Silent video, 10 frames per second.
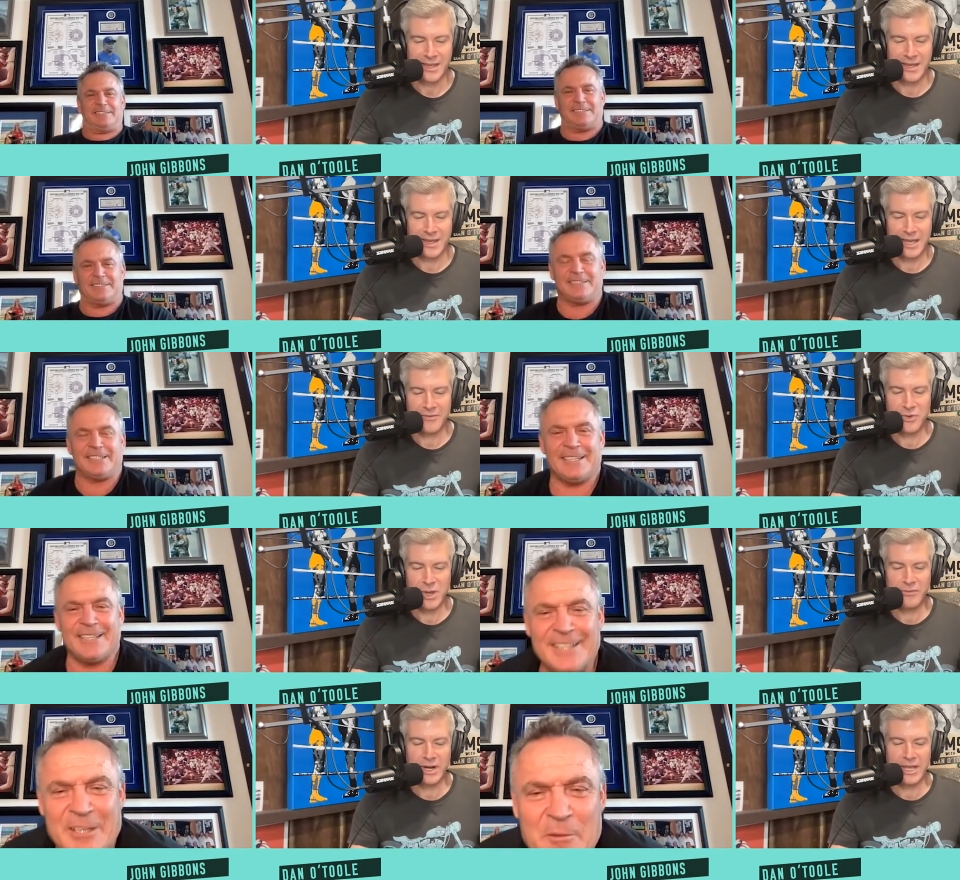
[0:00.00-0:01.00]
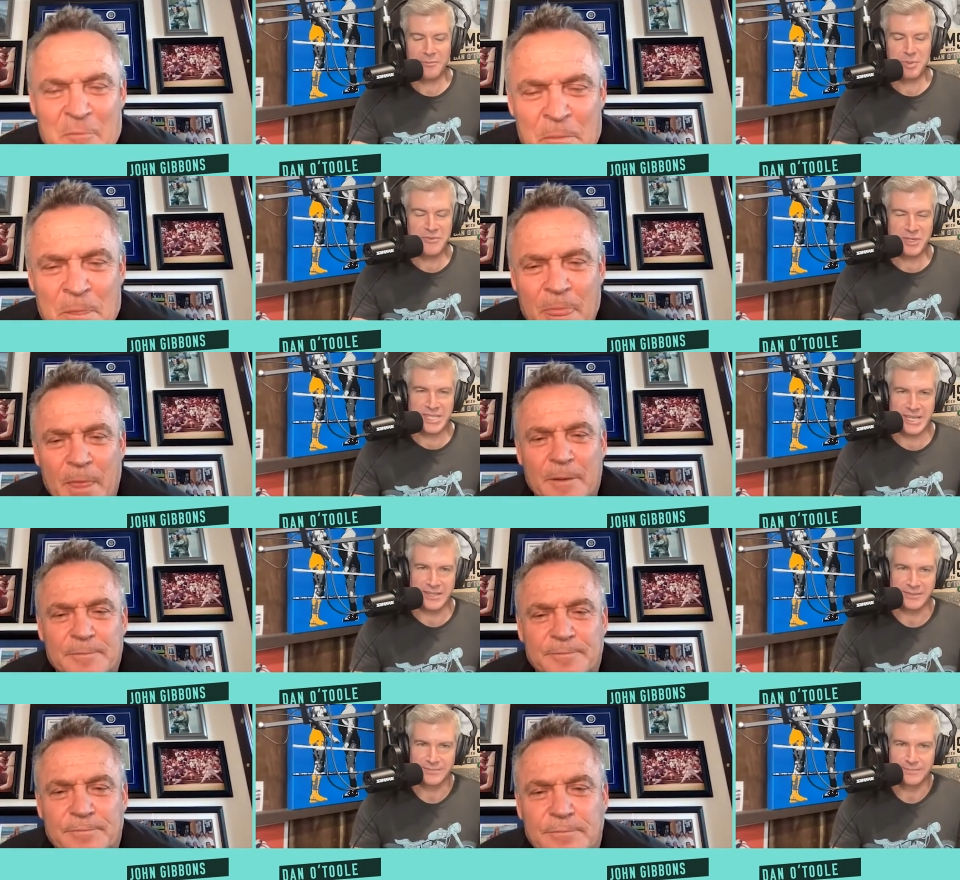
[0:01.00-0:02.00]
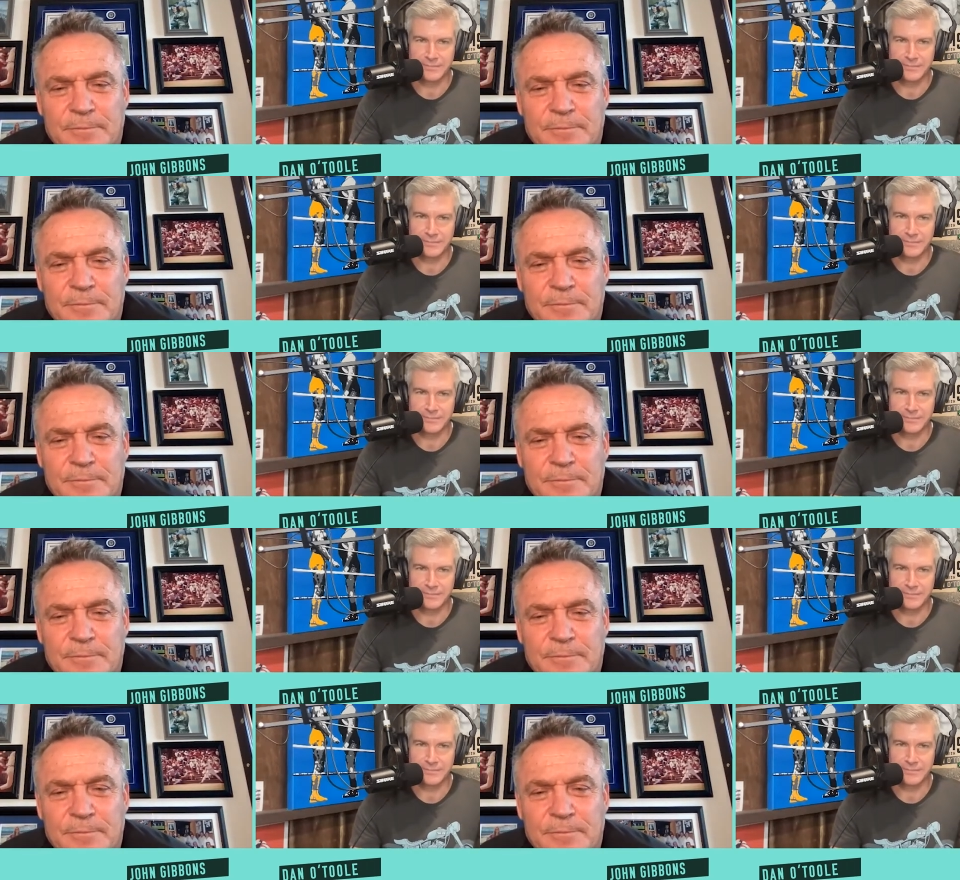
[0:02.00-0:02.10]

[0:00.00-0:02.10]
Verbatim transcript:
Speaker 1: Have you ever had a beaver tail?